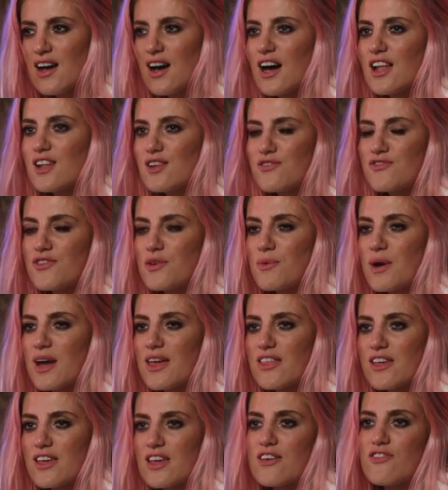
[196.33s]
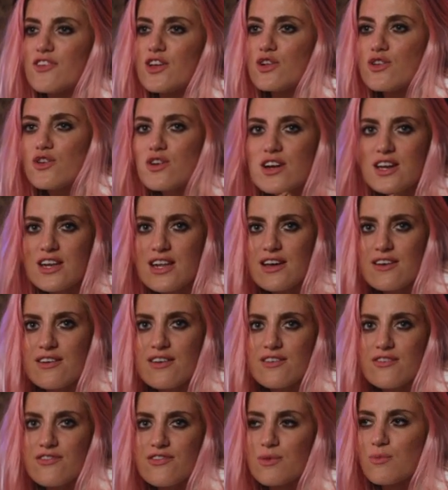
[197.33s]
I love the way that if you look at it
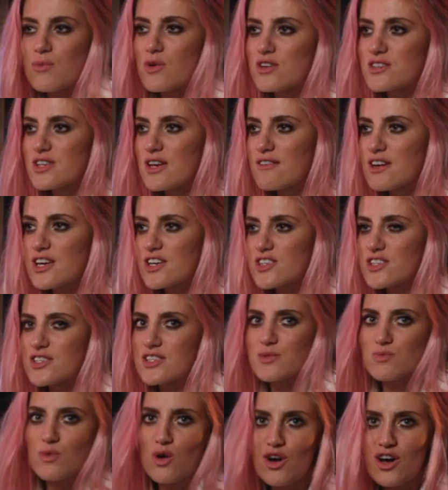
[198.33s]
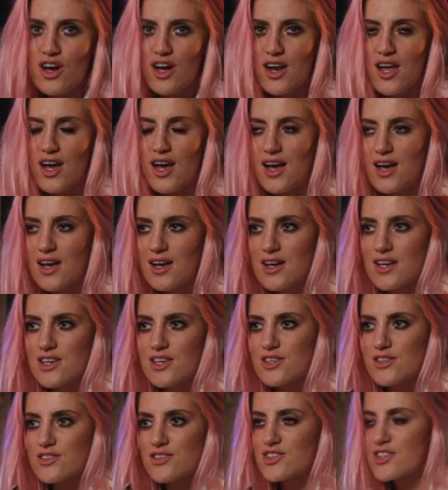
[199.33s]
from one direction, it's one color,
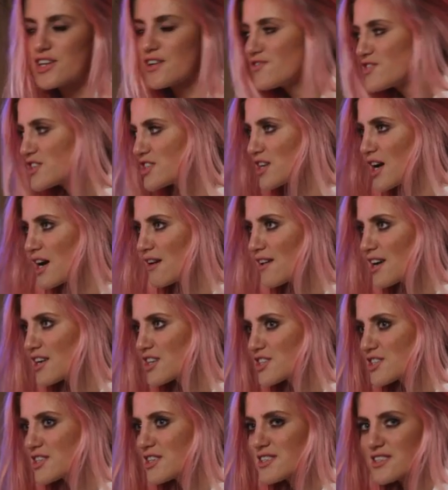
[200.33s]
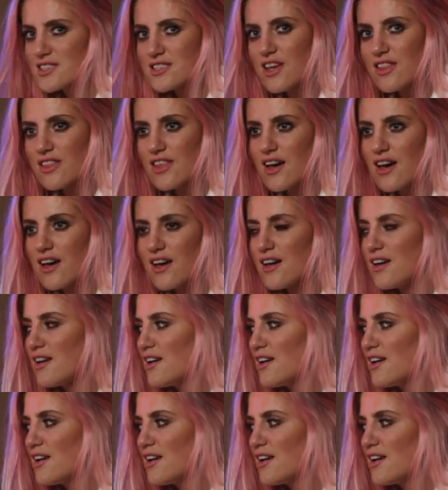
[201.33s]
you shift your direction, it's another.